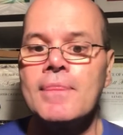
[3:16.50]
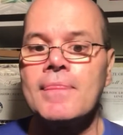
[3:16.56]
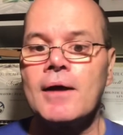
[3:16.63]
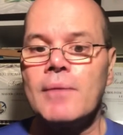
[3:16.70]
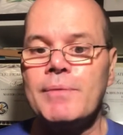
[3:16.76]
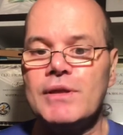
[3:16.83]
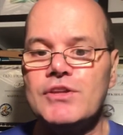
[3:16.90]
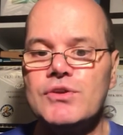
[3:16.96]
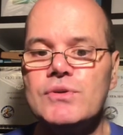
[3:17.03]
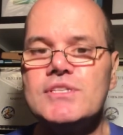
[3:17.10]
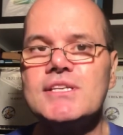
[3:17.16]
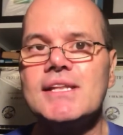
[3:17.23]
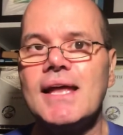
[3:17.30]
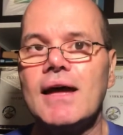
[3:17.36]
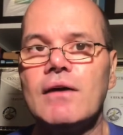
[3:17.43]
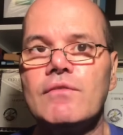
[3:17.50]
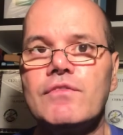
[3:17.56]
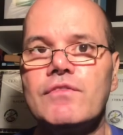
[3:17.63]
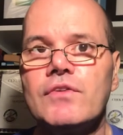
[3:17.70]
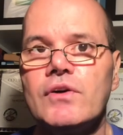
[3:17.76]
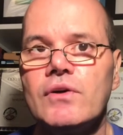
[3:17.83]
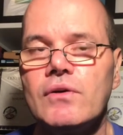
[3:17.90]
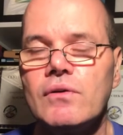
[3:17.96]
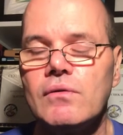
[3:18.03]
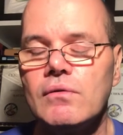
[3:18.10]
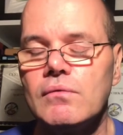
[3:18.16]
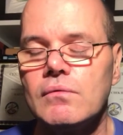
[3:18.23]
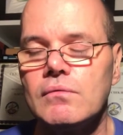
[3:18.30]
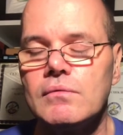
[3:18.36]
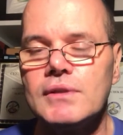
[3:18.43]
I've been using that
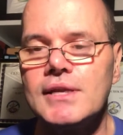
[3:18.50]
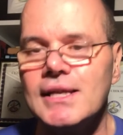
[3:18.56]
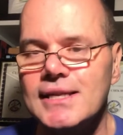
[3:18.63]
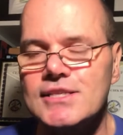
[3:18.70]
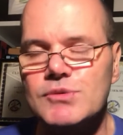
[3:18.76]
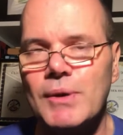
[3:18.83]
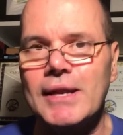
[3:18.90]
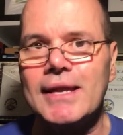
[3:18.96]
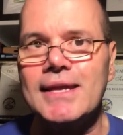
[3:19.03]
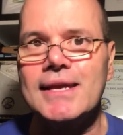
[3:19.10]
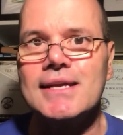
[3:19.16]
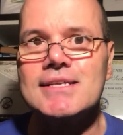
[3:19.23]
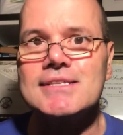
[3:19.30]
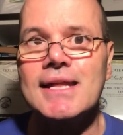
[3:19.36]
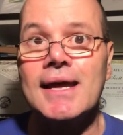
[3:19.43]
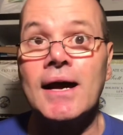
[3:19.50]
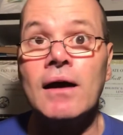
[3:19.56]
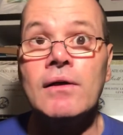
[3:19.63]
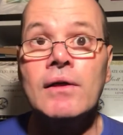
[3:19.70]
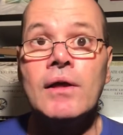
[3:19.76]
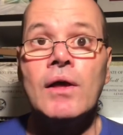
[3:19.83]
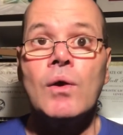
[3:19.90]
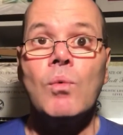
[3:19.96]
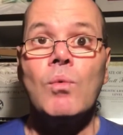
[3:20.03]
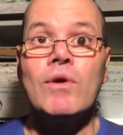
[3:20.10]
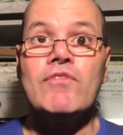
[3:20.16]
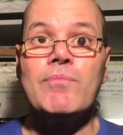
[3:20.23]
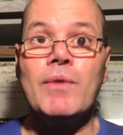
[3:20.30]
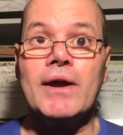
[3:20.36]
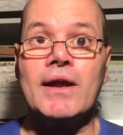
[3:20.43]
for nearly 20 years now
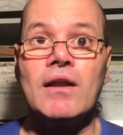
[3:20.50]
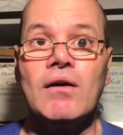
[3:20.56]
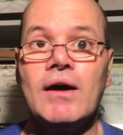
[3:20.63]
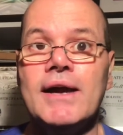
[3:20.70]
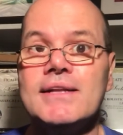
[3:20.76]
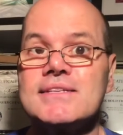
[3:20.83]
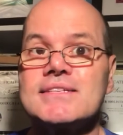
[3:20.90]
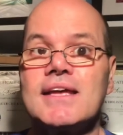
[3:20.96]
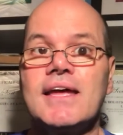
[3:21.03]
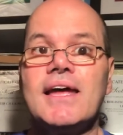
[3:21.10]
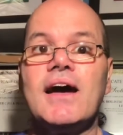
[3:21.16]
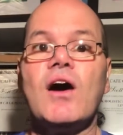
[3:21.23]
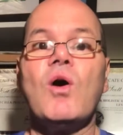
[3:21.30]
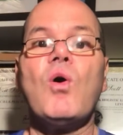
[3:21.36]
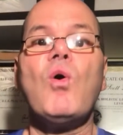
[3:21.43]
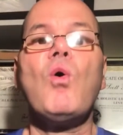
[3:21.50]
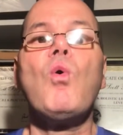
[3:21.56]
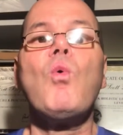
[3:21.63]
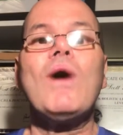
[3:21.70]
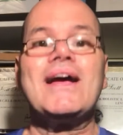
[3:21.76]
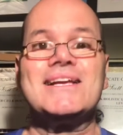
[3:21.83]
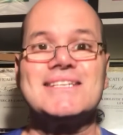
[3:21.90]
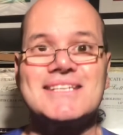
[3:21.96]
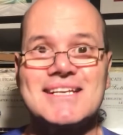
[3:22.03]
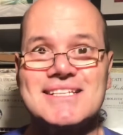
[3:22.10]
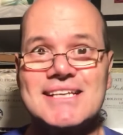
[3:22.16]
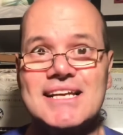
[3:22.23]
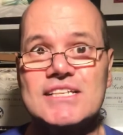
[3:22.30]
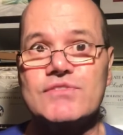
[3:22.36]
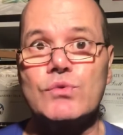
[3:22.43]
with my clients, always
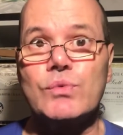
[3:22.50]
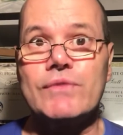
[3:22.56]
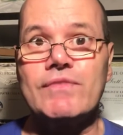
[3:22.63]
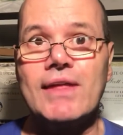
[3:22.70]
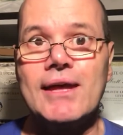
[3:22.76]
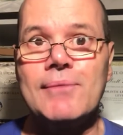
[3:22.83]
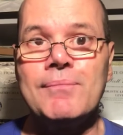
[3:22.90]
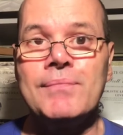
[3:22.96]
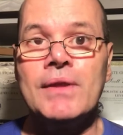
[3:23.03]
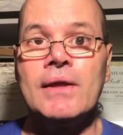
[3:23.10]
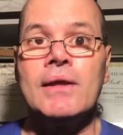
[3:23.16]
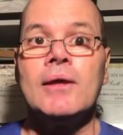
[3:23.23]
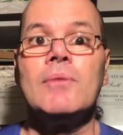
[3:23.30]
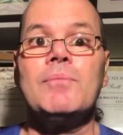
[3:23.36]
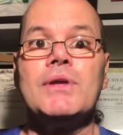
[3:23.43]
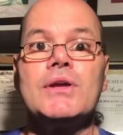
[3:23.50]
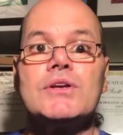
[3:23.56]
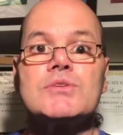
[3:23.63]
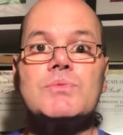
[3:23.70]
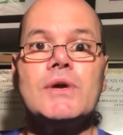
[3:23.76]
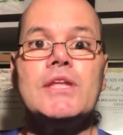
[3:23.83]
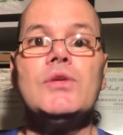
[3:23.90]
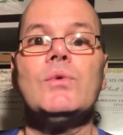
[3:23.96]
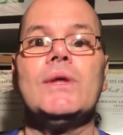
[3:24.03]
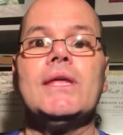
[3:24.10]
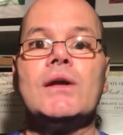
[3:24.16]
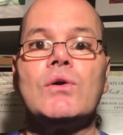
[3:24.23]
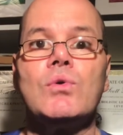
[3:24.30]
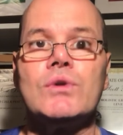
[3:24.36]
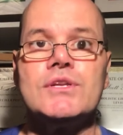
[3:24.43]
successful with them, because when you eat
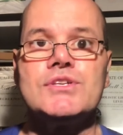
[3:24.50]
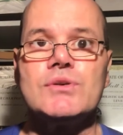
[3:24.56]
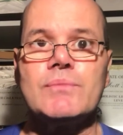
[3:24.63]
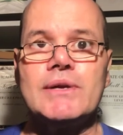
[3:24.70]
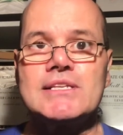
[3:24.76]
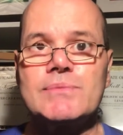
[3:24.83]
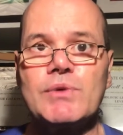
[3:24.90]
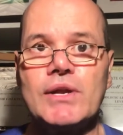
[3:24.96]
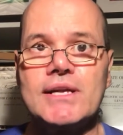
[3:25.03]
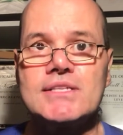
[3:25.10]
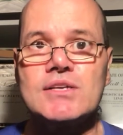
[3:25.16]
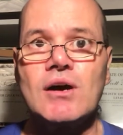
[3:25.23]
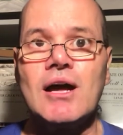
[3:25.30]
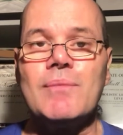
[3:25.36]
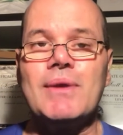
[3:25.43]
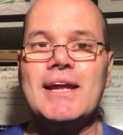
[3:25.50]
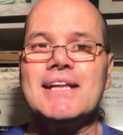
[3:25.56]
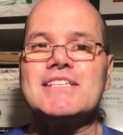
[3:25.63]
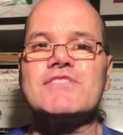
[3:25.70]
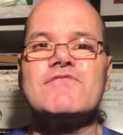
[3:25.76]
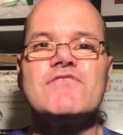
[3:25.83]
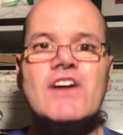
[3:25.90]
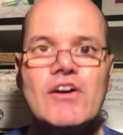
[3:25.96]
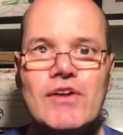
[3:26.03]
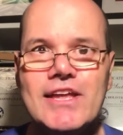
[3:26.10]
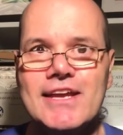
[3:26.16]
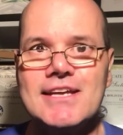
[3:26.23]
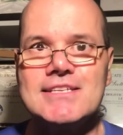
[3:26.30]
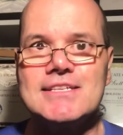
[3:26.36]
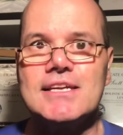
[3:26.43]
according to your metabolic type, it's very
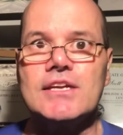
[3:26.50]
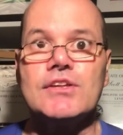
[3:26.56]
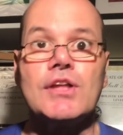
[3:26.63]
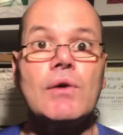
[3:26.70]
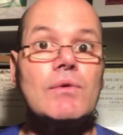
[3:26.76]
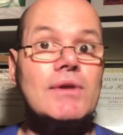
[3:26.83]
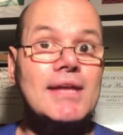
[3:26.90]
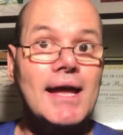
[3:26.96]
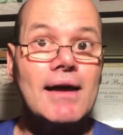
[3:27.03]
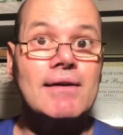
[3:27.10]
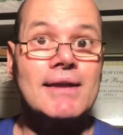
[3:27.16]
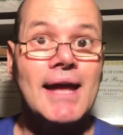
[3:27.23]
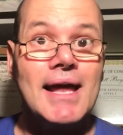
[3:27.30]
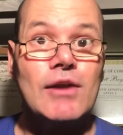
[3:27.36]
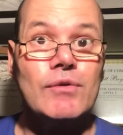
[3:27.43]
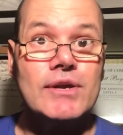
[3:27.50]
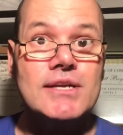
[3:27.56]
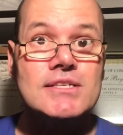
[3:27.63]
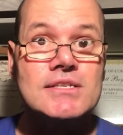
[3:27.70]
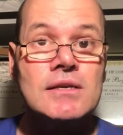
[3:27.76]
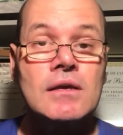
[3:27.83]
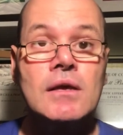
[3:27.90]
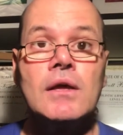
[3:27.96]
easy. You don't count calories.